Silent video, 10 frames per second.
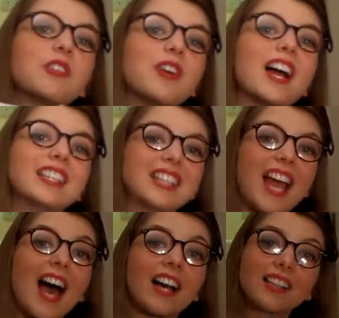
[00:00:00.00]
Right
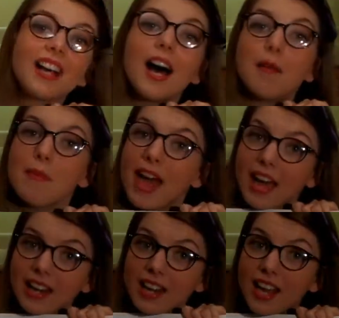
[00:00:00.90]
here, a
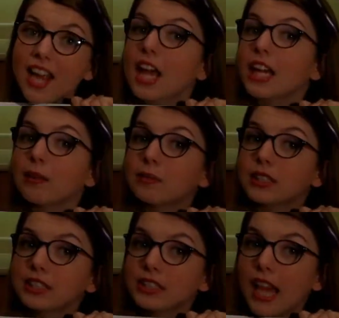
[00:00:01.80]
man named
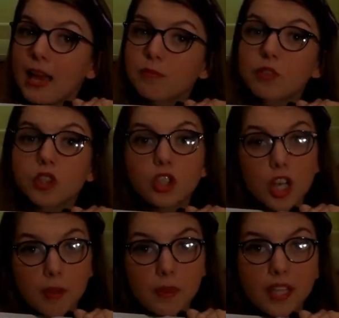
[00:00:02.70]
Sam
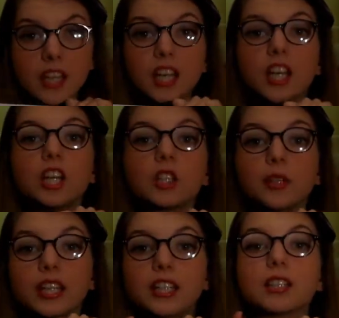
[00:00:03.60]
German
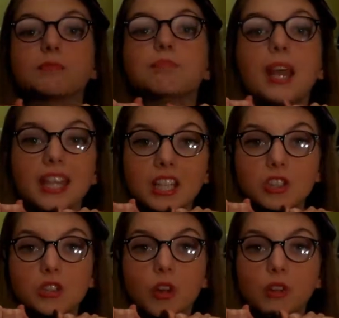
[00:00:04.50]
created a
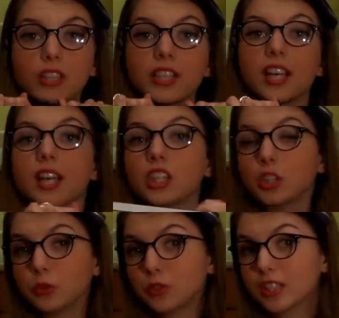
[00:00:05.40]
baking chocolate
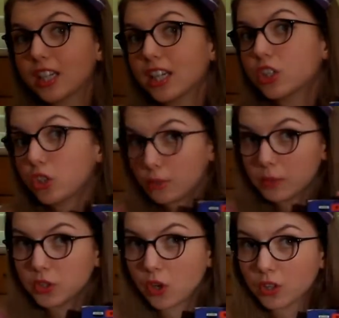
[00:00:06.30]
used in
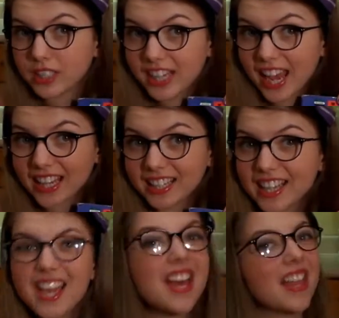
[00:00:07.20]
German chocolate cake.
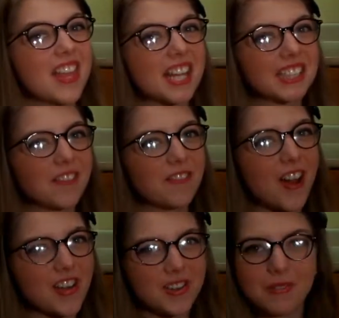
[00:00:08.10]
There's a
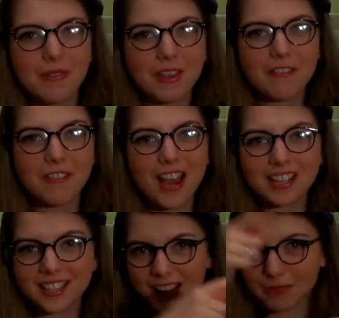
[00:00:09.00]
fun trivia
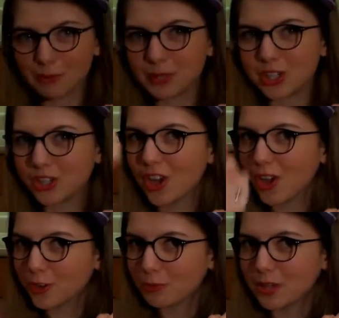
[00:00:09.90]
fact that will be
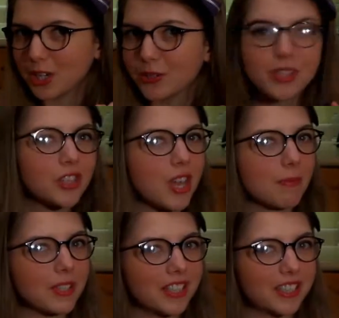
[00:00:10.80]
sure to win you the
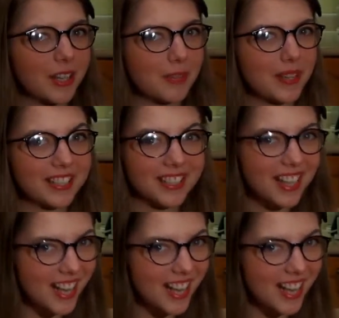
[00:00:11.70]
Jeopardy tournament.